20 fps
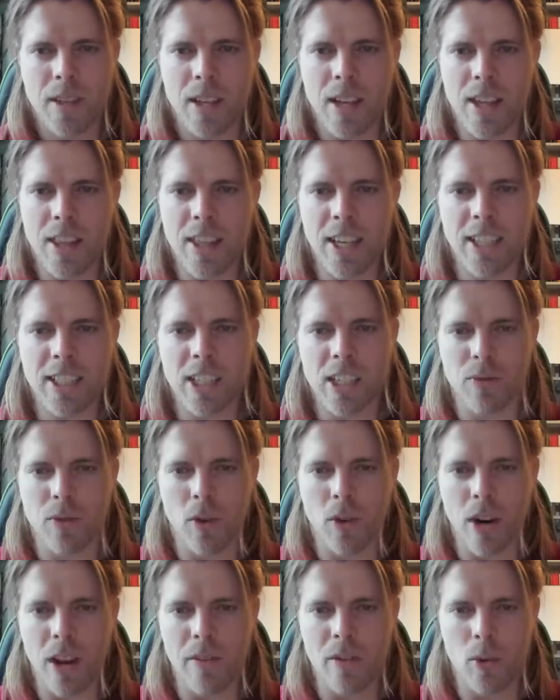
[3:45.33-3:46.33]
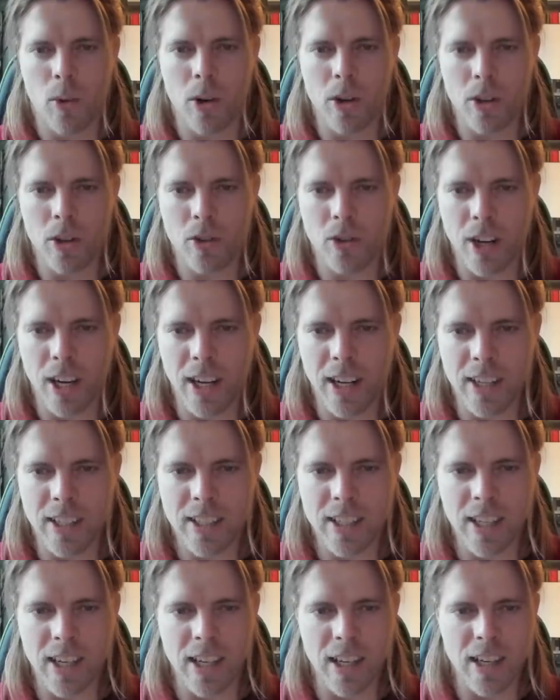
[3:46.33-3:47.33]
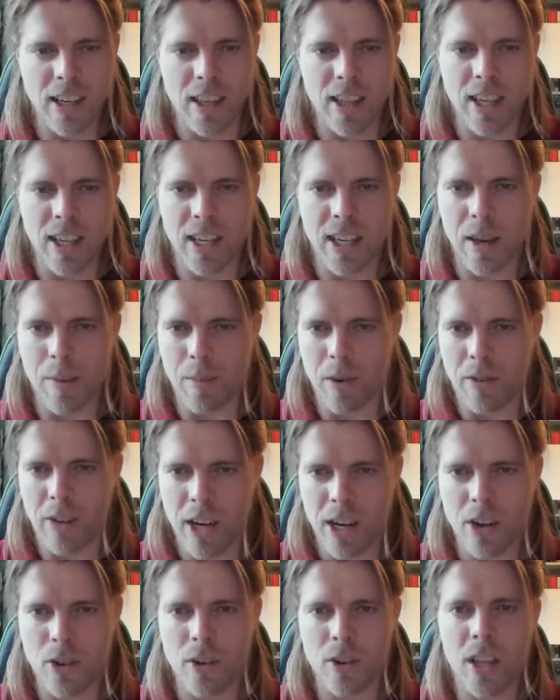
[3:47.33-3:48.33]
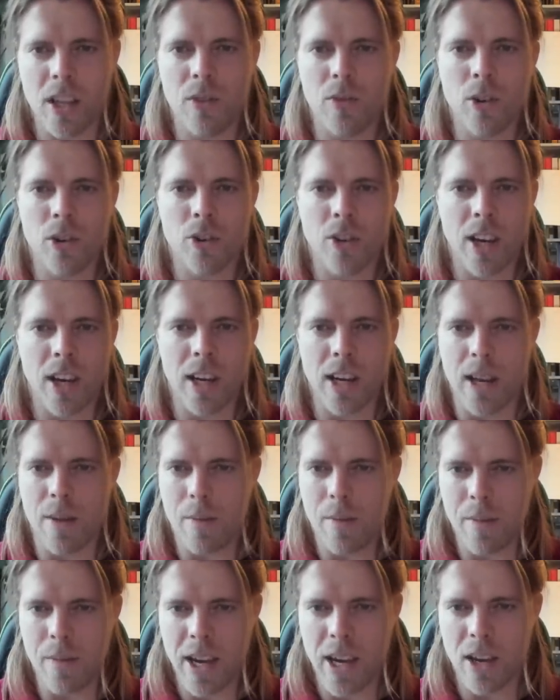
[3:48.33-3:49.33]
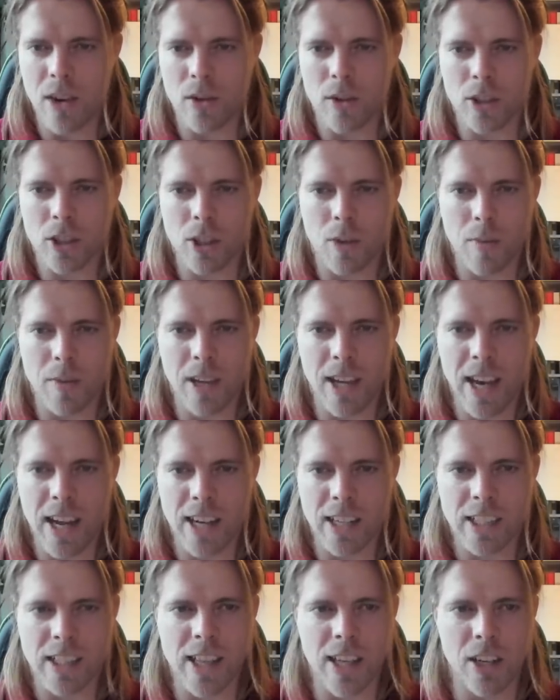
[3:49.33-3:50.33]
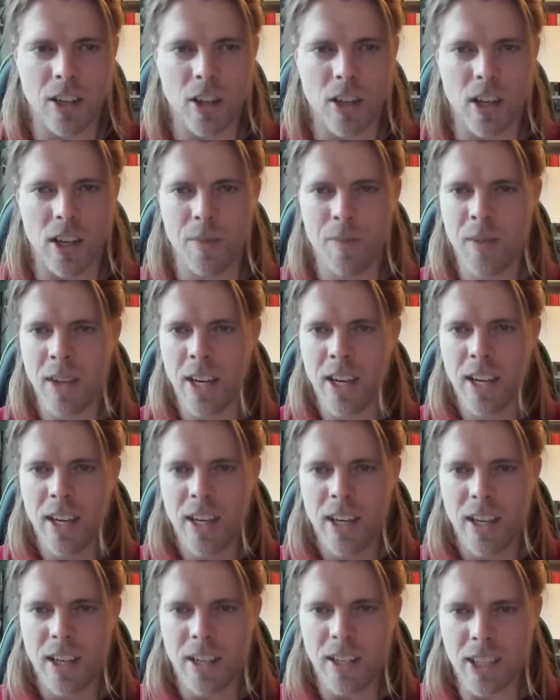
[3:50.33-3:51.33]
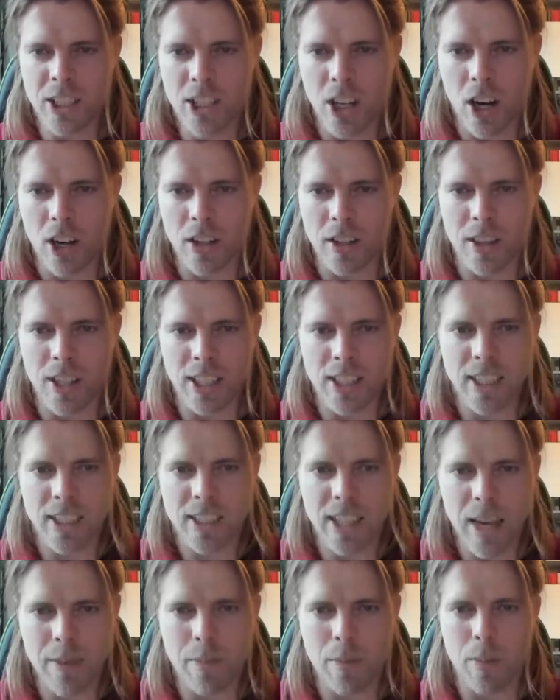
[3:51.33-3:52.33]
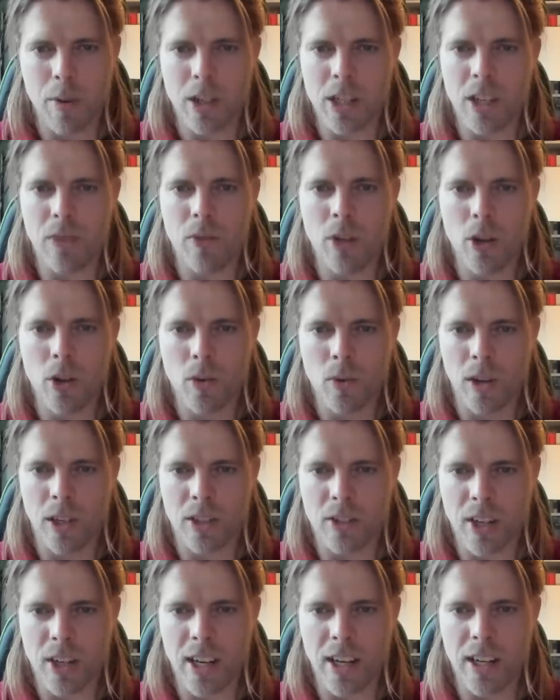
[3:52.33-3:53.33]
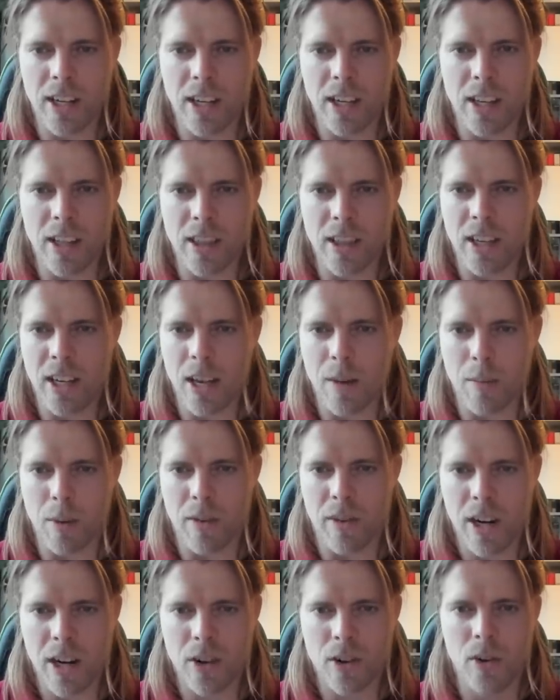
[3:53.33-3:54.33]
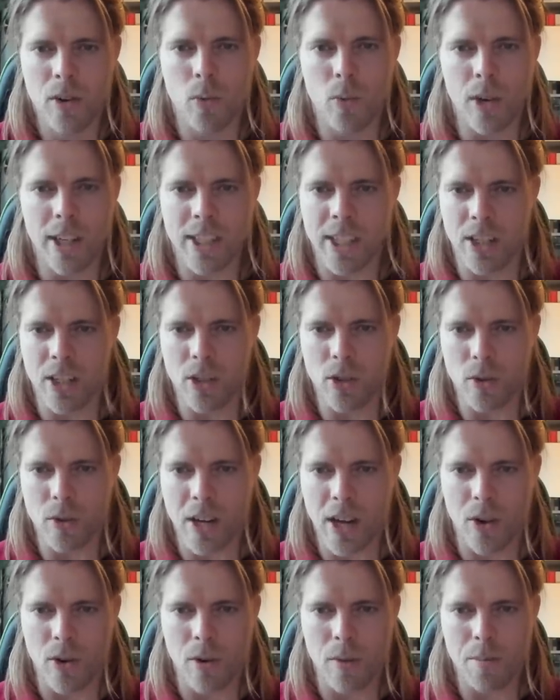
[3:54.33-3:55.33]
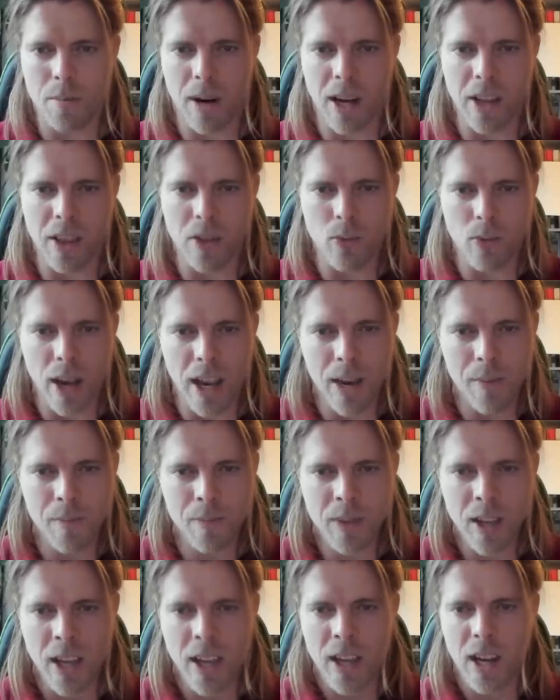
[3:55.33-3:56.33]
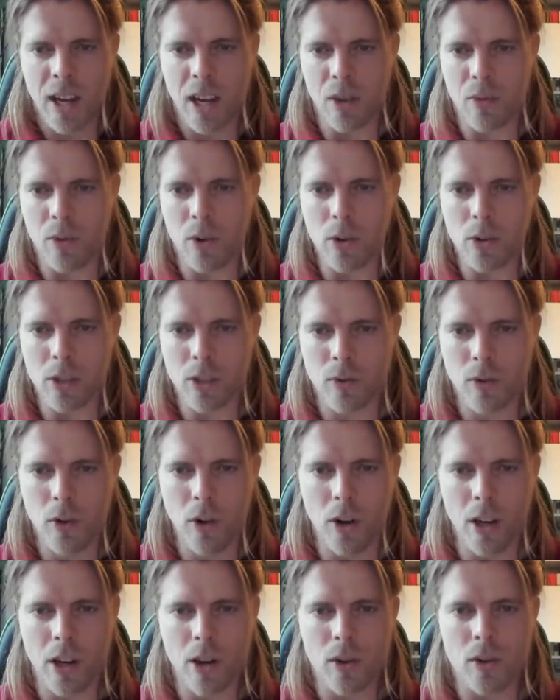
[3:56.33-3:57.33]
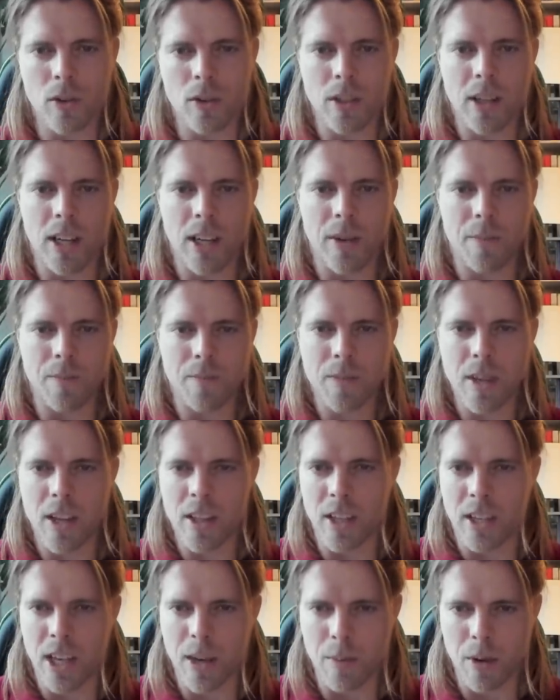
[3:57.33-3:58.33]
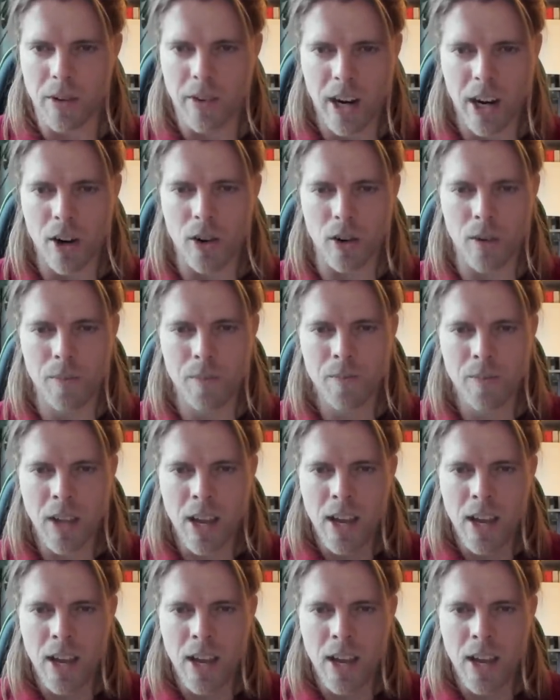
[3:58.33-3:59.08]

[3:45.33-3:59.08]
and this is for everyone who trains in the Temple of Iron. If you train MMA or something else, then you can discard this step. But if you only train in the Temple of Iron, which I do now, by the way, I focus fully on um, the Temple of Iron,